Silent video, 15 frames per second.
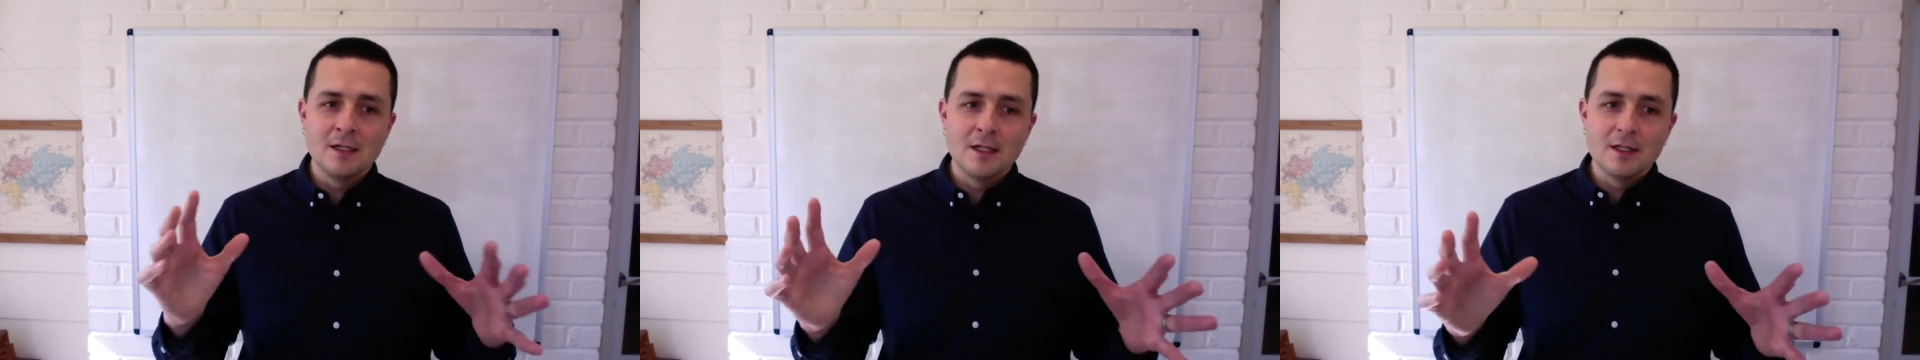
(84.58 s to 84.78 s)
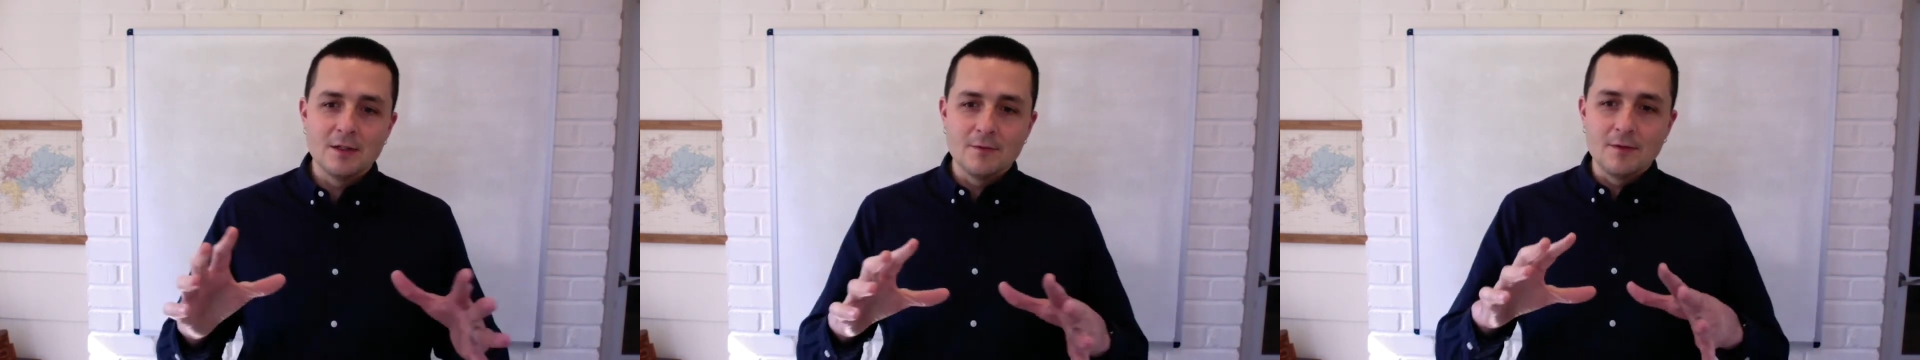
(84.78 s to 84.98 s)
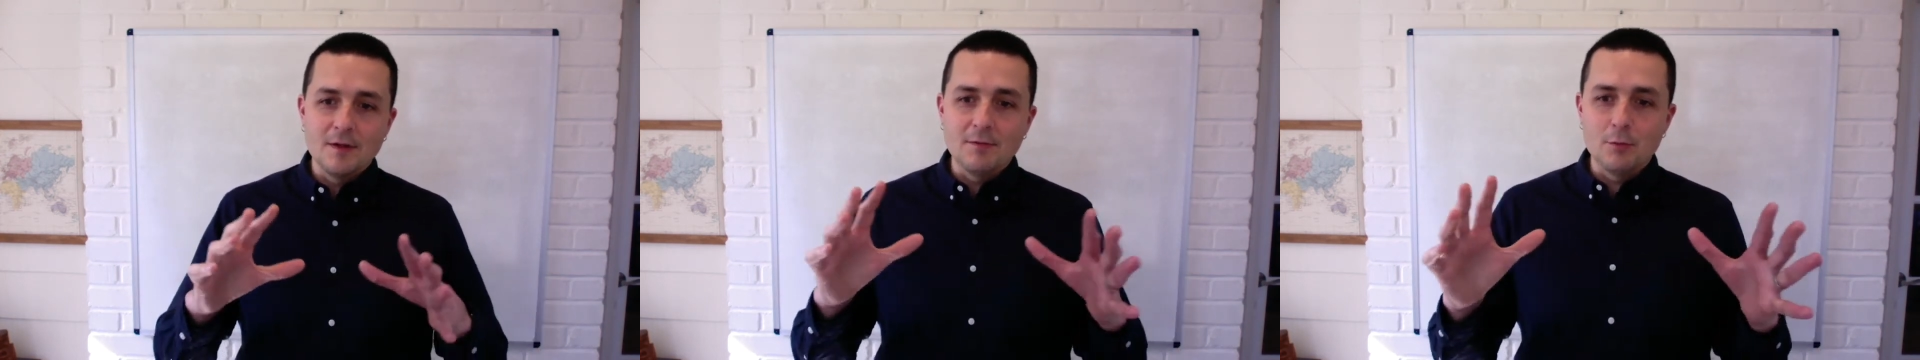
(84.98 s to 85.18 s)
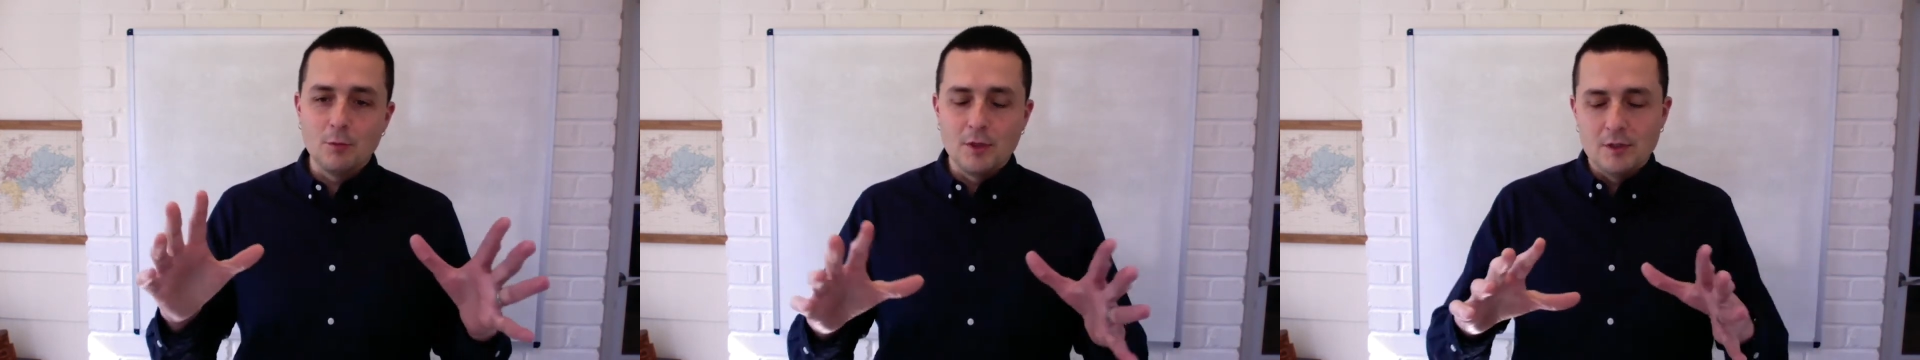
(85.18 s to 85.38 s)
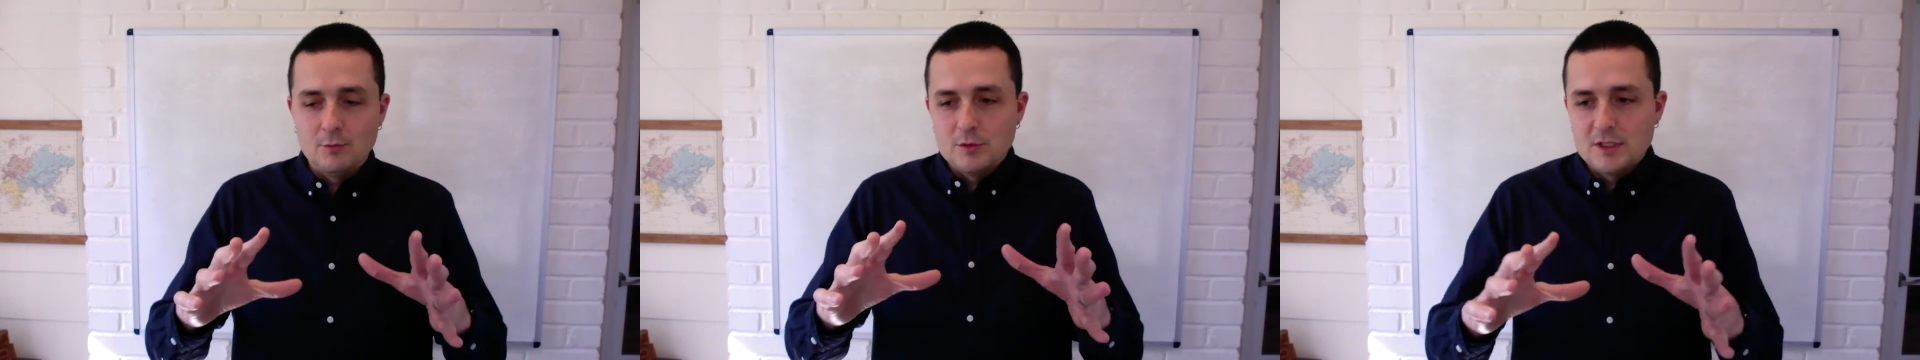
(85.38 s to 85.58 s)
the 5th
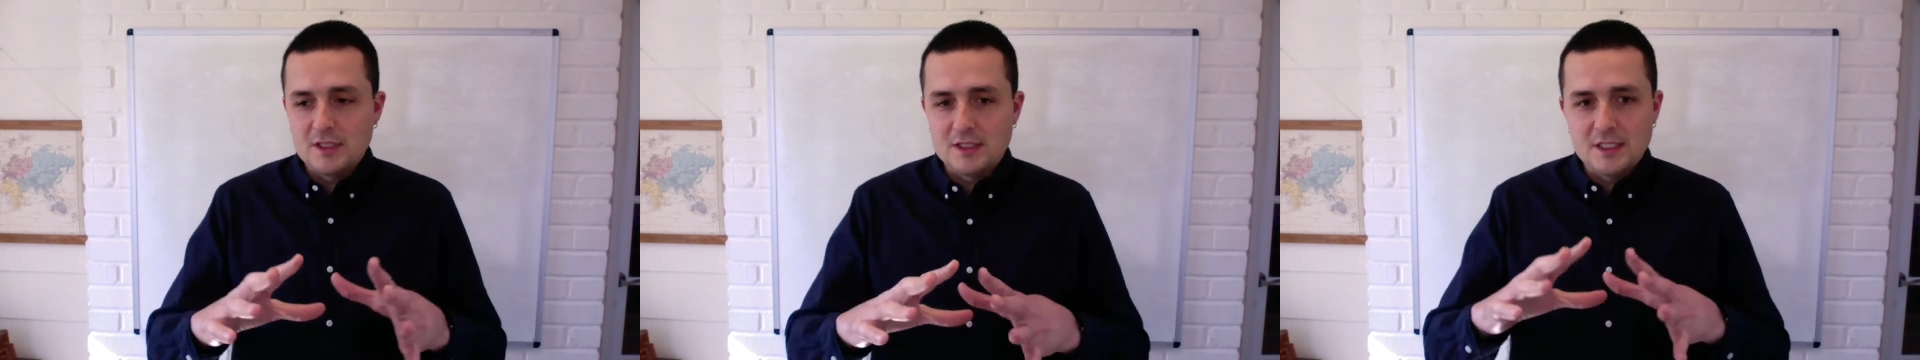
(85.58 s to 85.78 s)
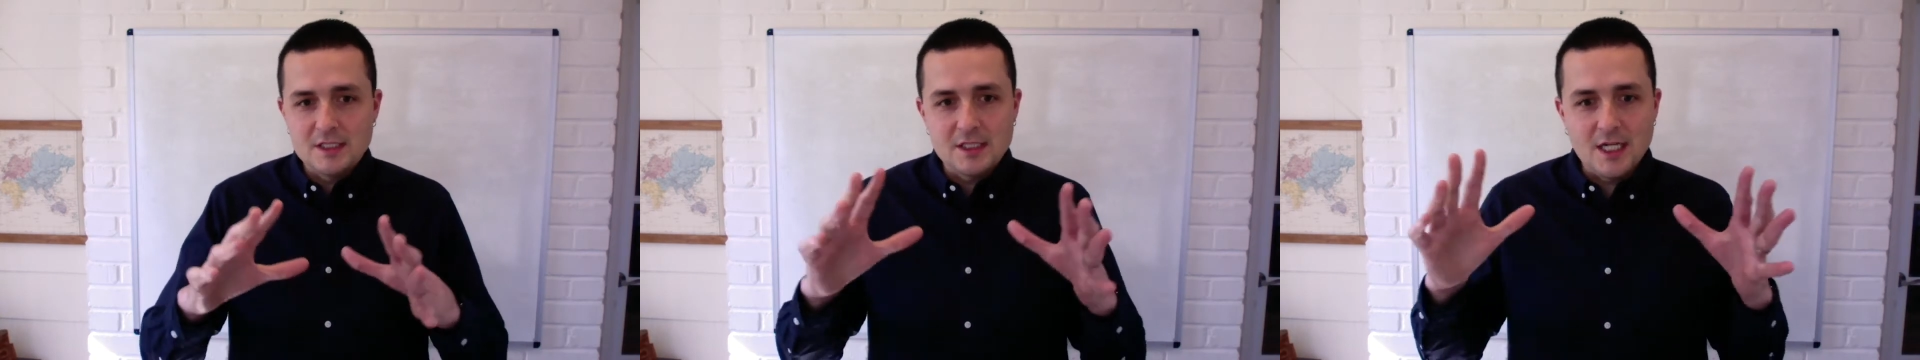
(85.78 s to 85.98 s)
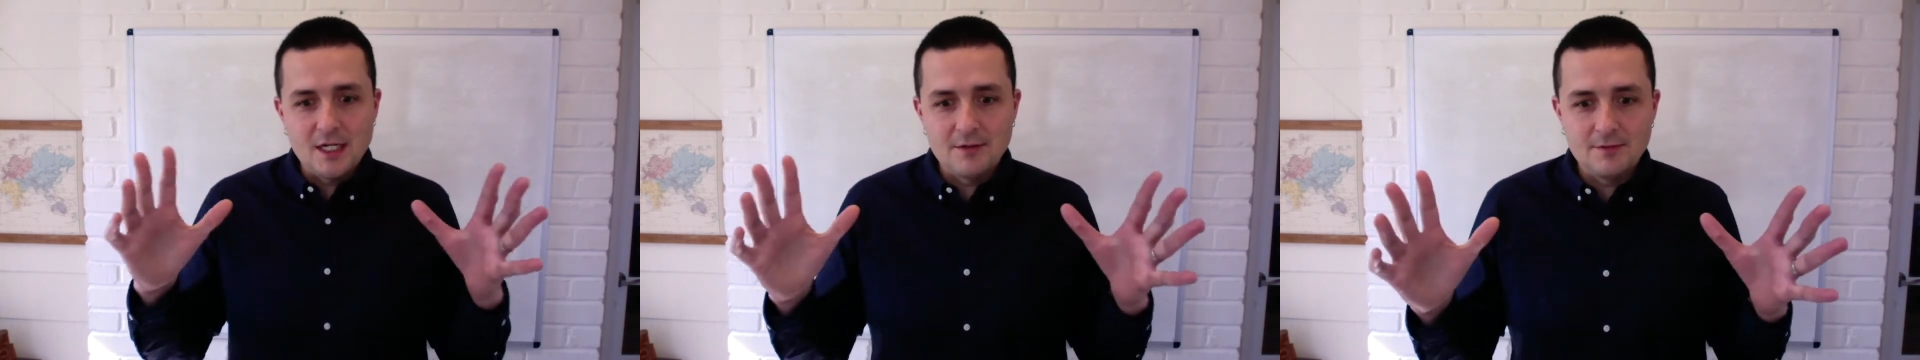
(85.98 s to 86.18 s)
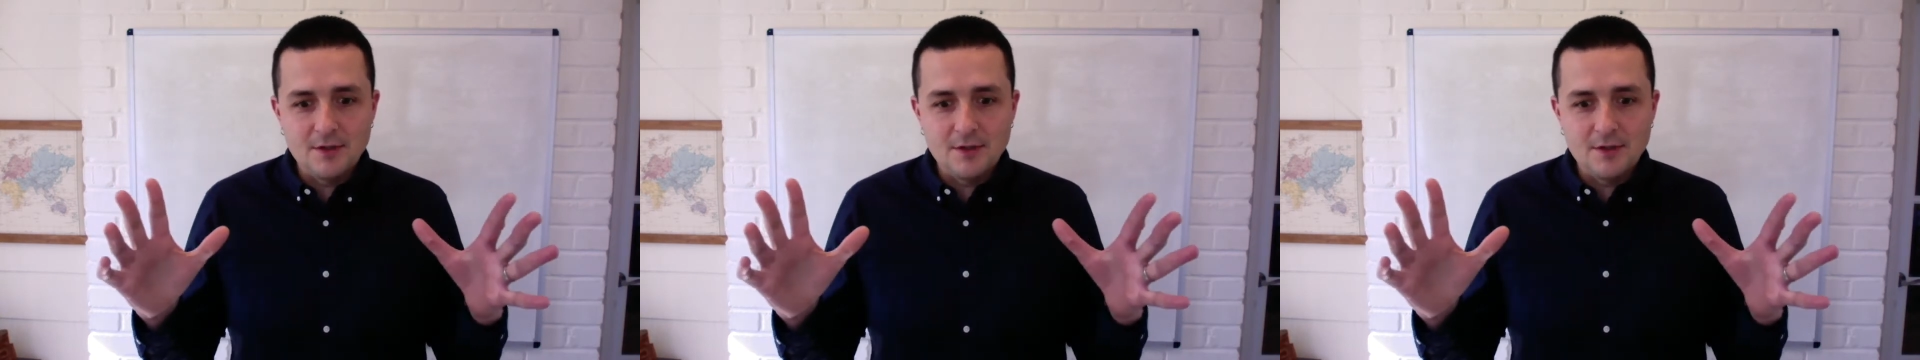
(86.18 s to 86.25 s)
one, which is just kind of